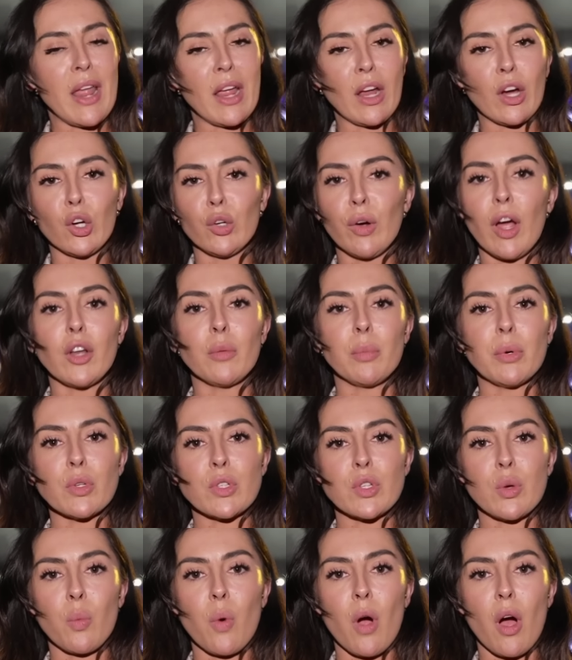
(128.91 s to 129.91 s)
incredible
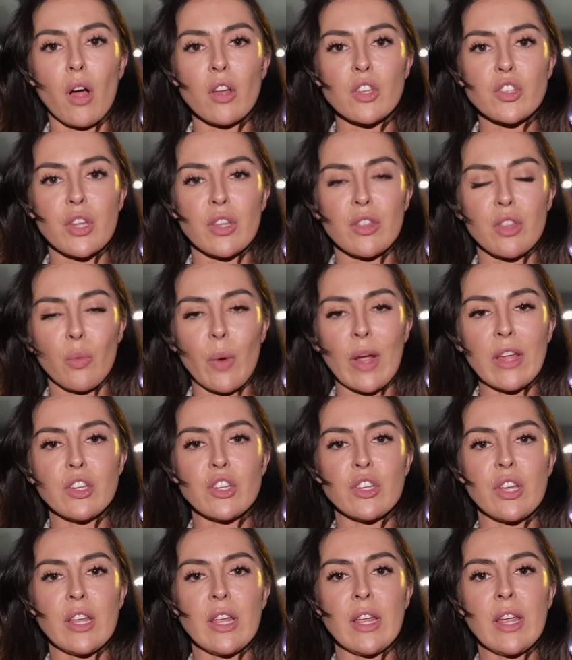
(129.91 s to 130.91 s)
to watch. The way
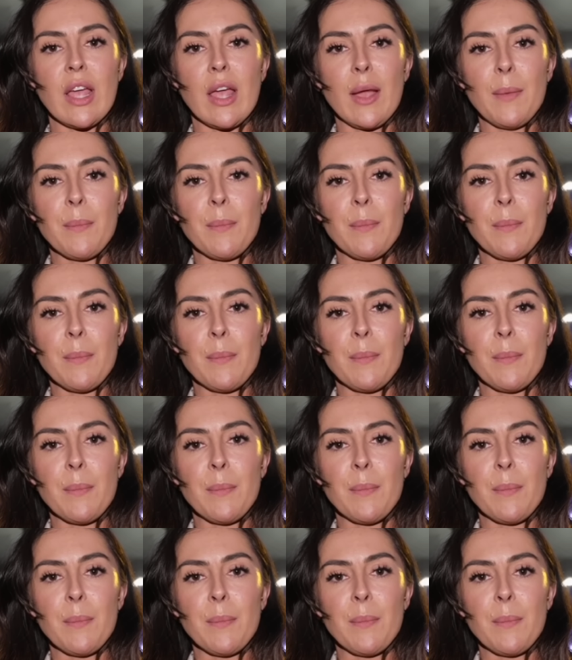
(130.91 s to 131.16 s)
she